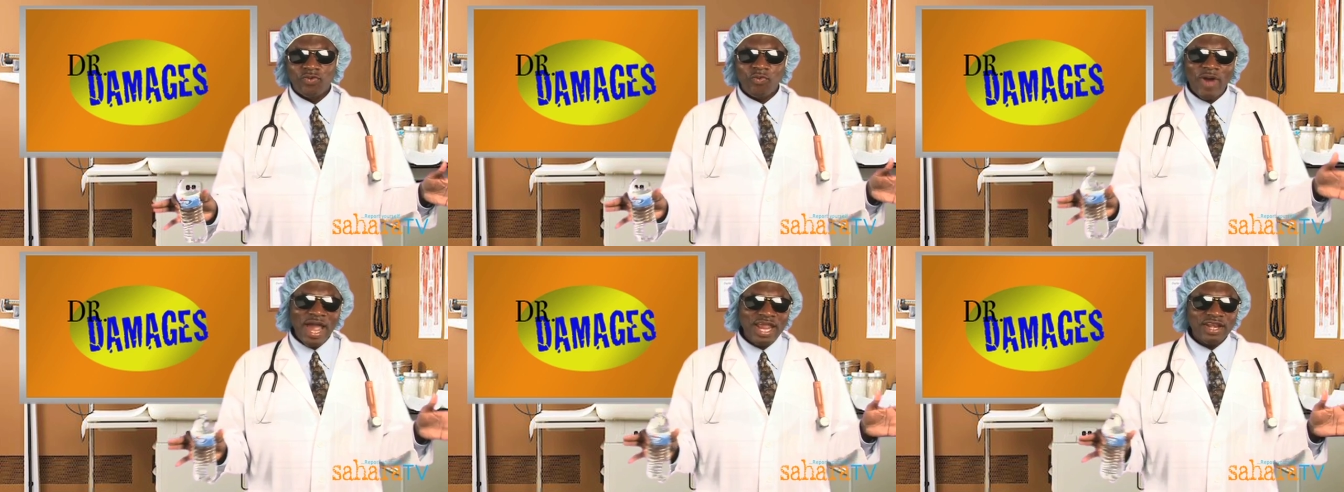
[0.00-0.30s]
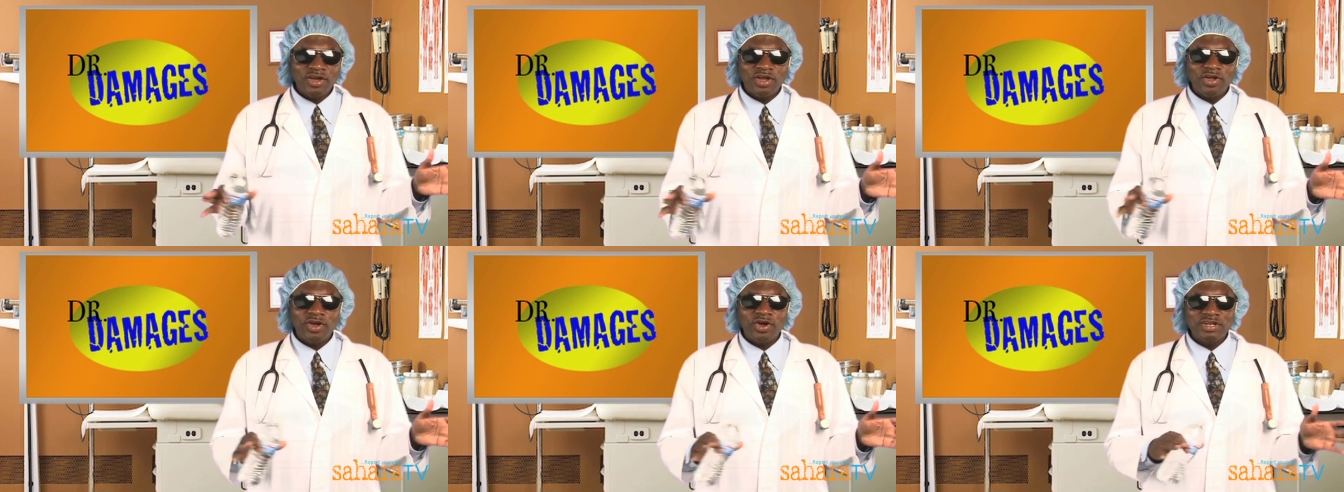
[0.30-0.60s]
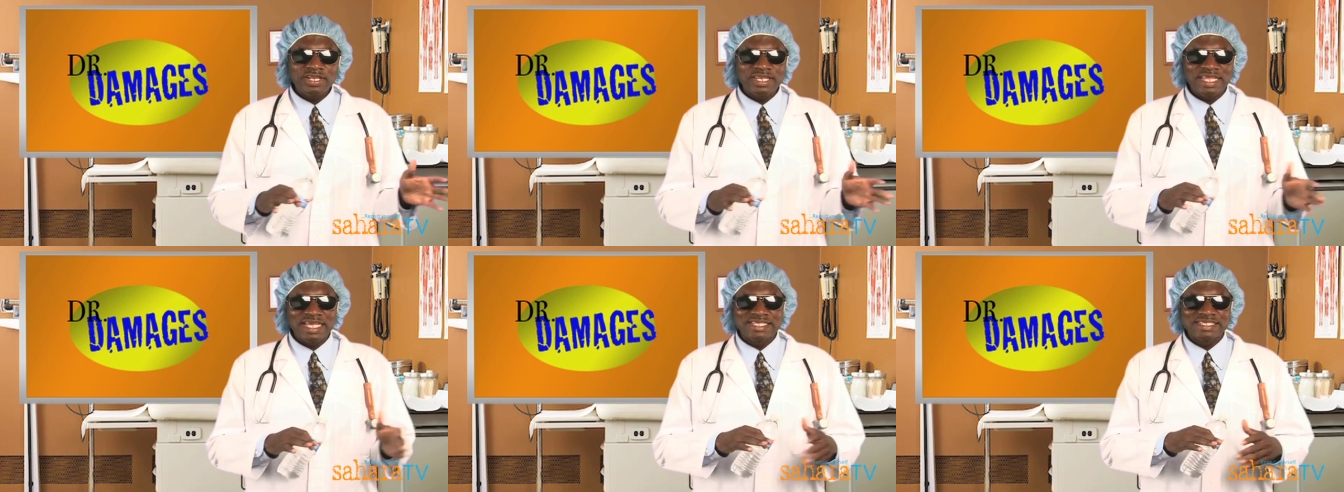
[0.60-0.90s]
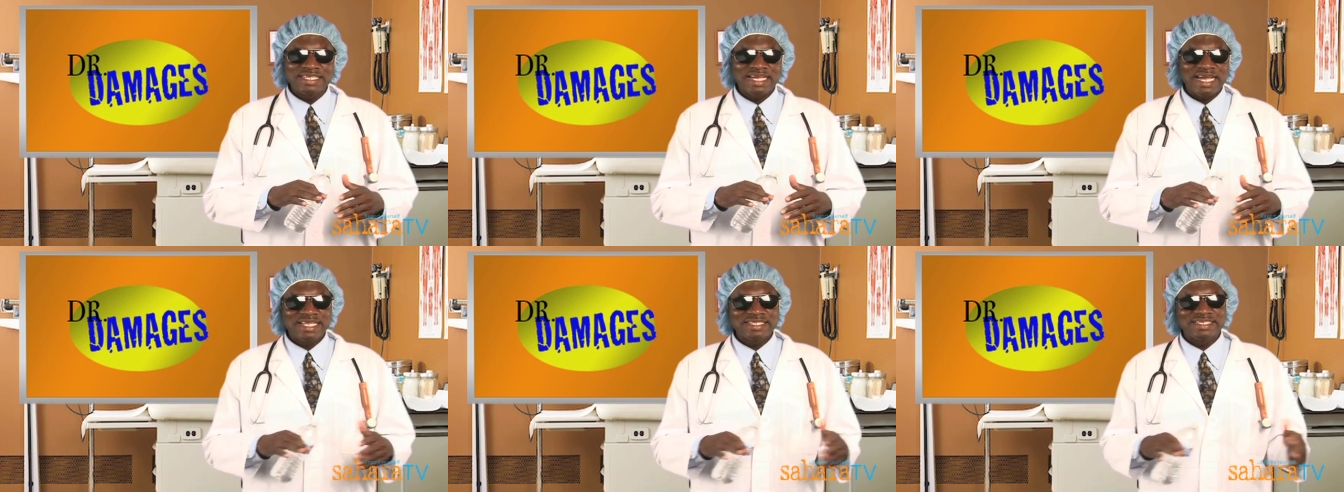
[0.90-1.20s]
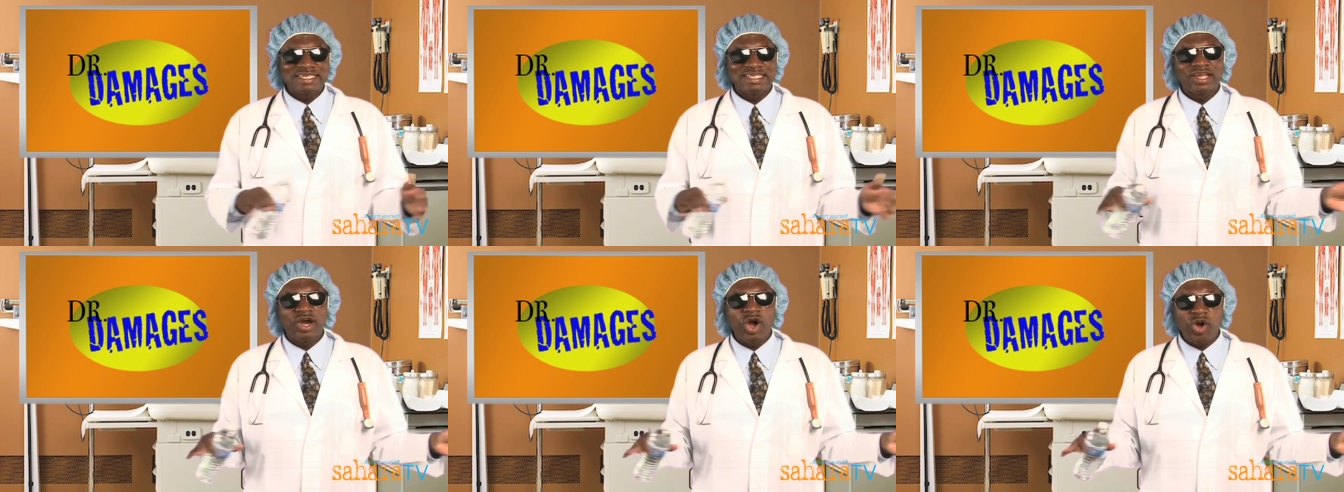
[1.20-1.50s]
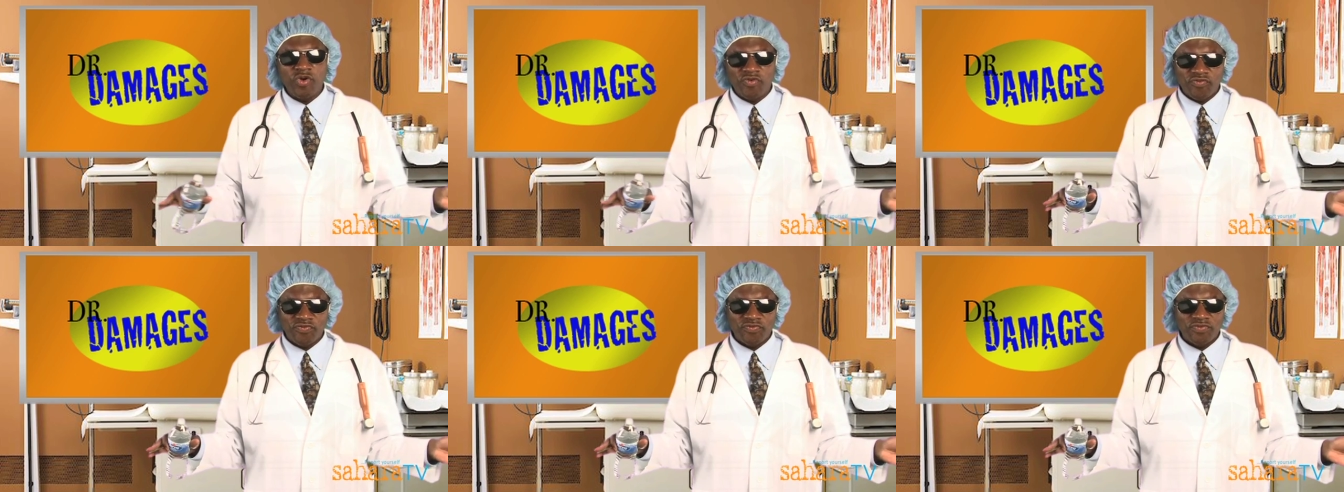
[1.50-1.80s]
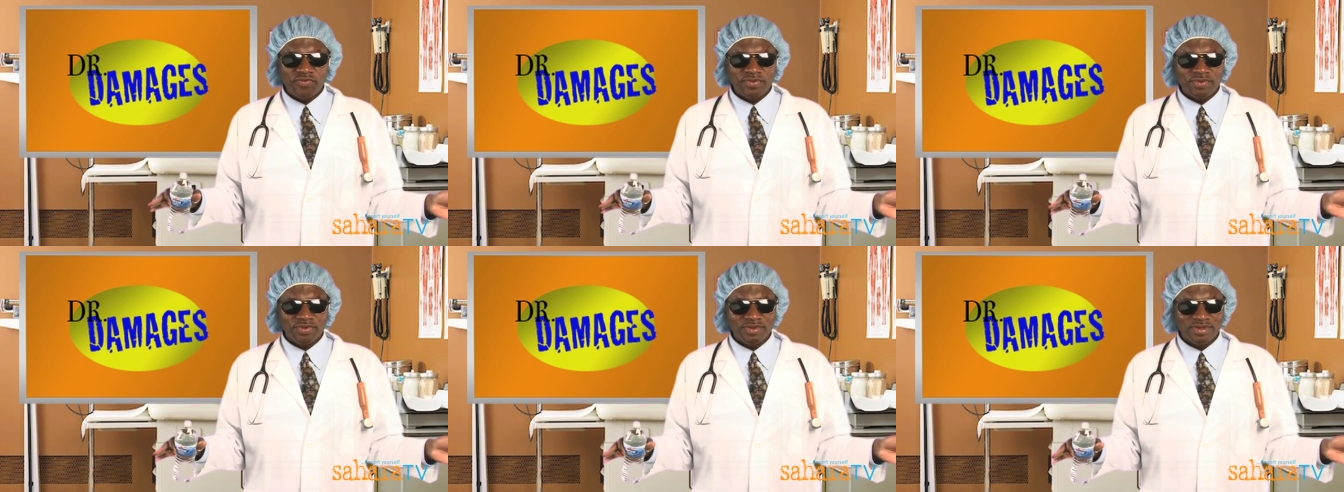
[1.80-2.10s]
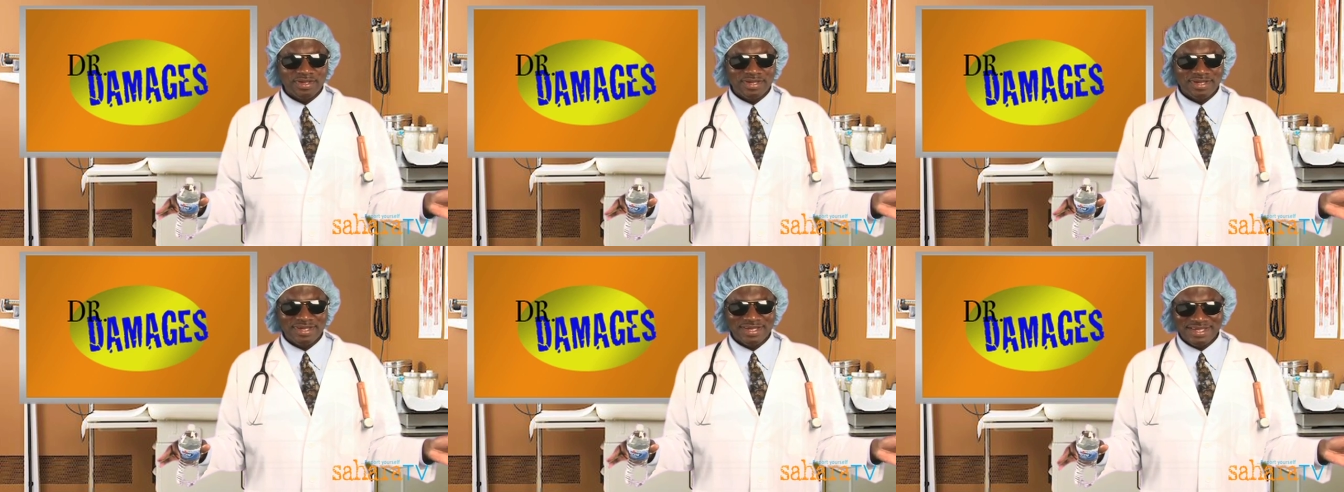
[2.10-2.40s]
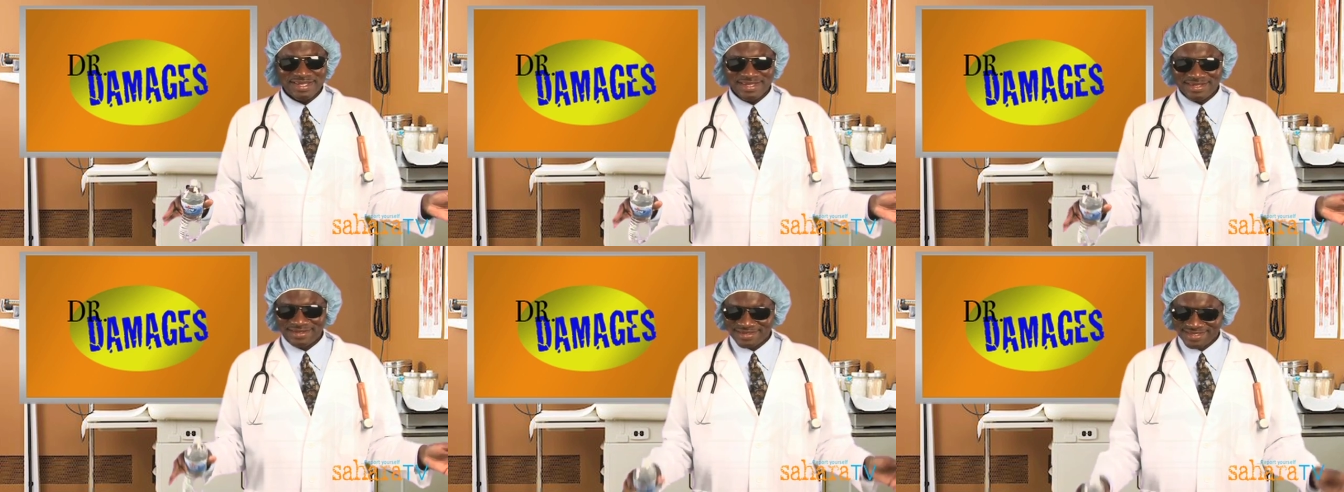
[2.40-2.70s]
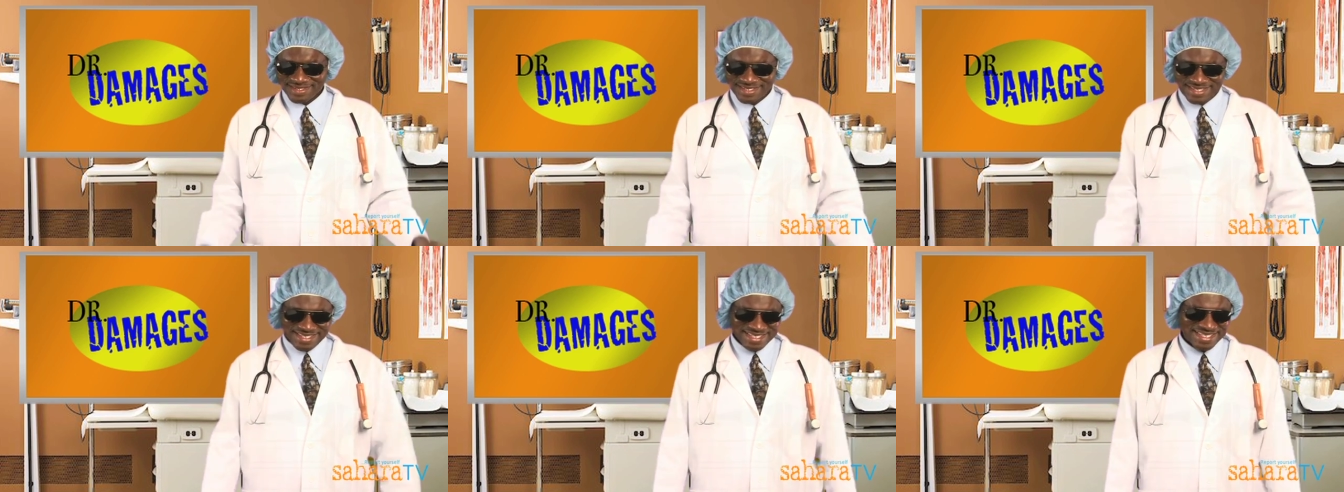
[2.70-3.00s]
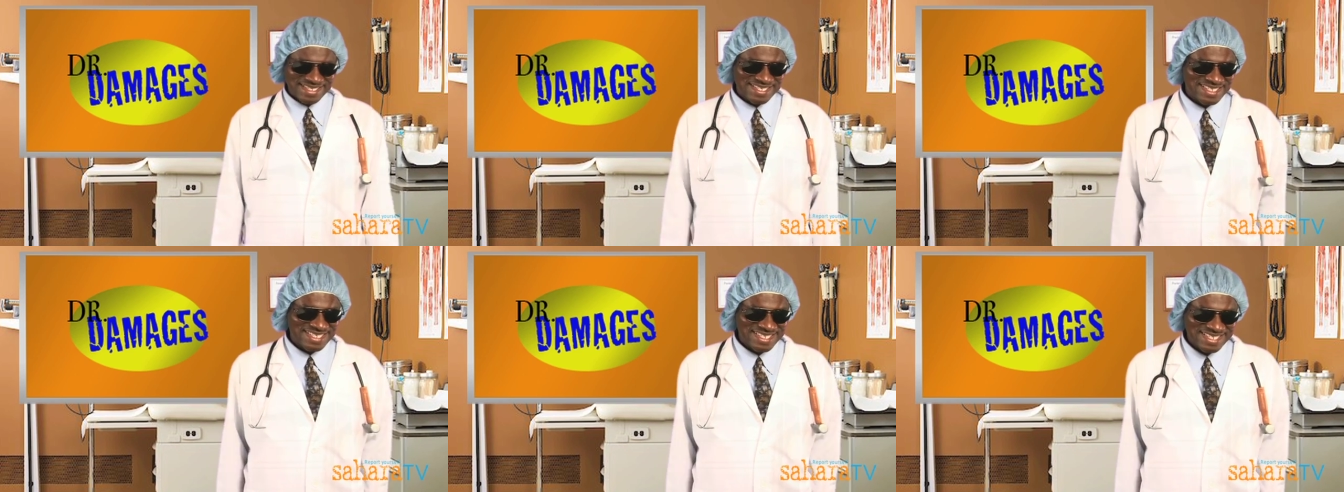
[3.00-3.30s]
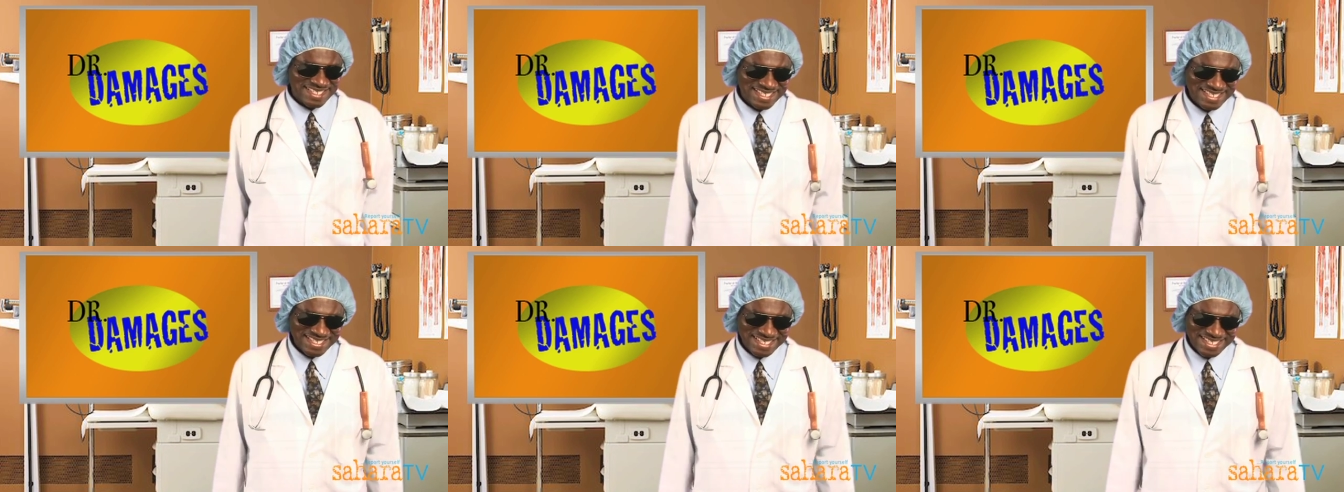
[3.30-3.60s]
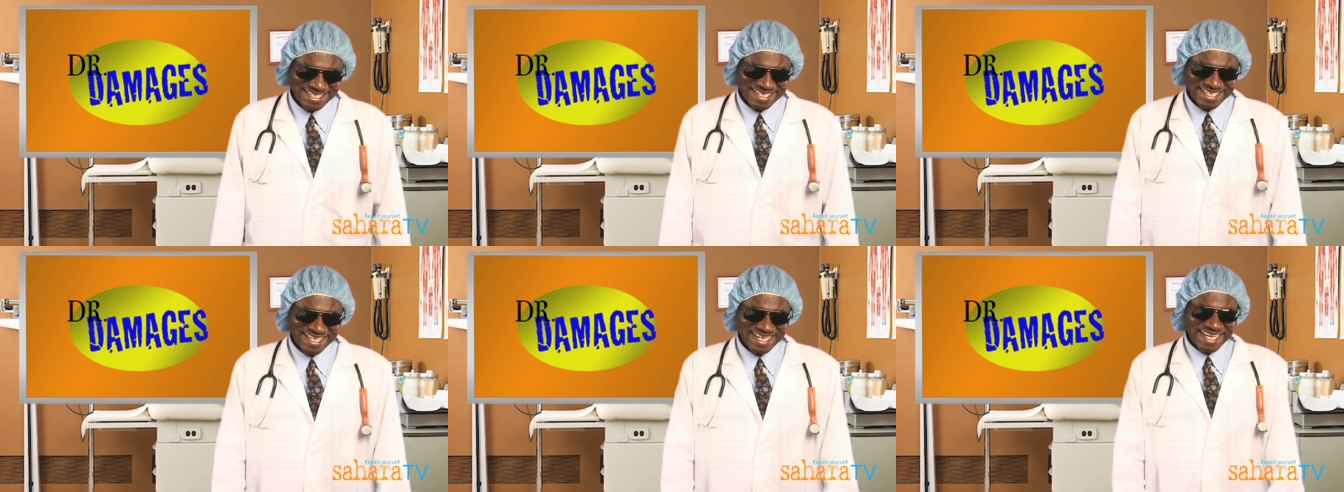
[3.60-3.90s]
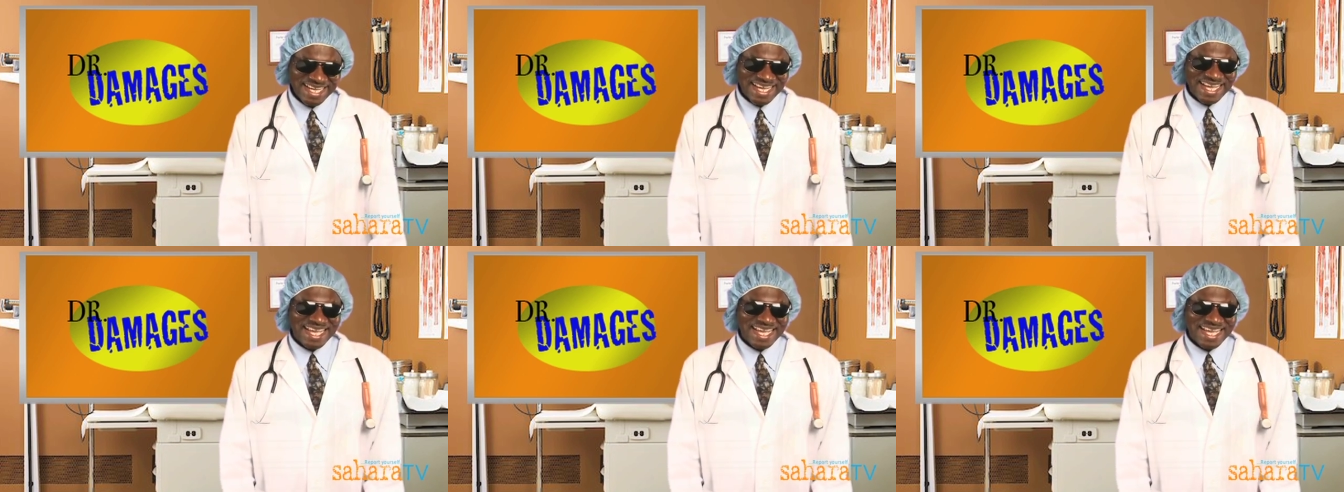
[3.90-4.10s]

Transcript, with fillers: Why not cut the entire thing off? Exactly.